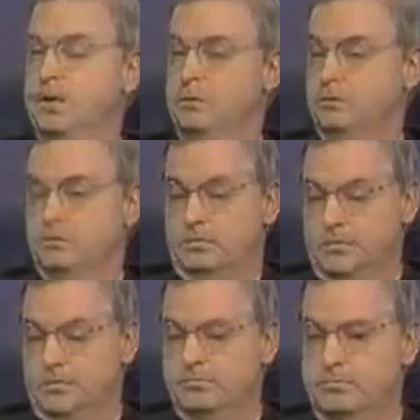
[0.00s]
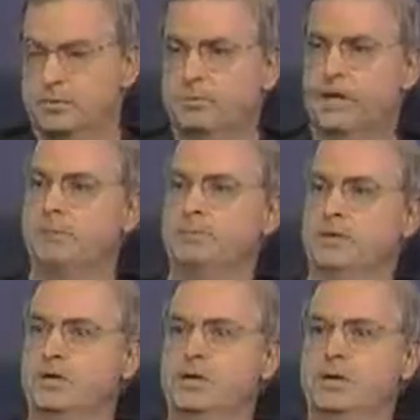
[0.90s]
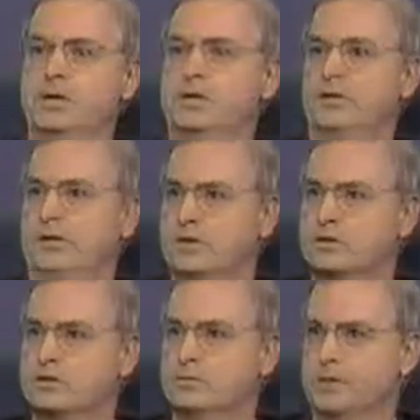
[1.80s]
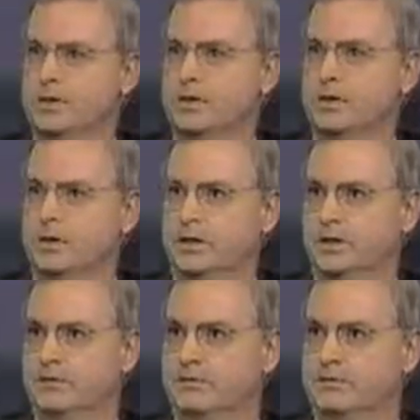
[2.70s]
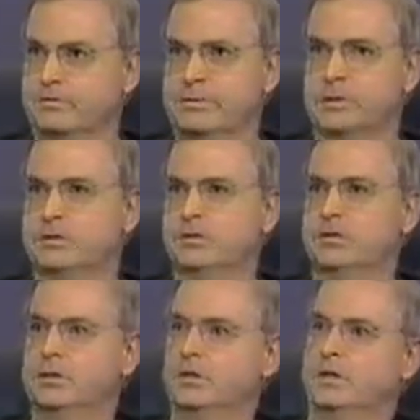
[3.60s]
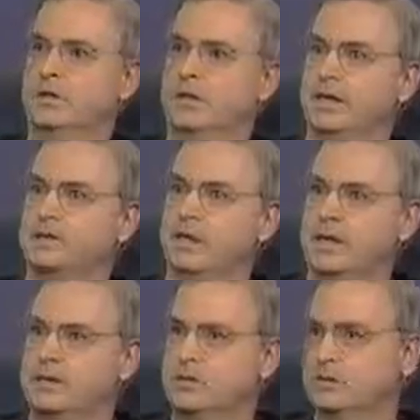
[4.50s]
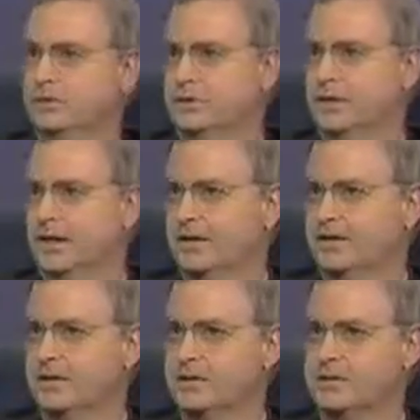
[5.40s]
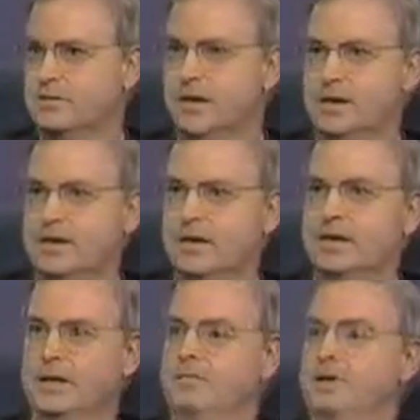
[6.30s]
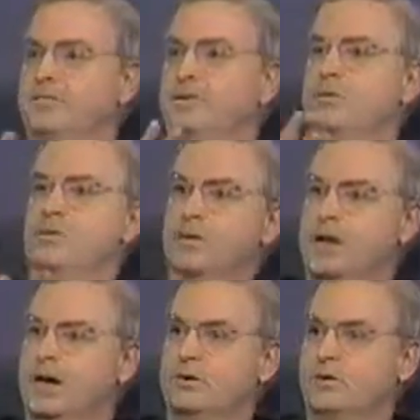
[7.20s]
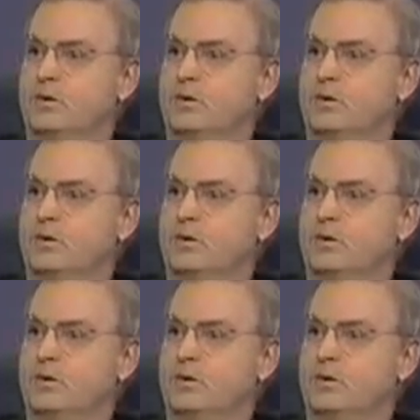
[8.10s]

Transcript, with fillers: and in, in my opinion, the instrument of uh, uh an international totalitarian state, even if it were not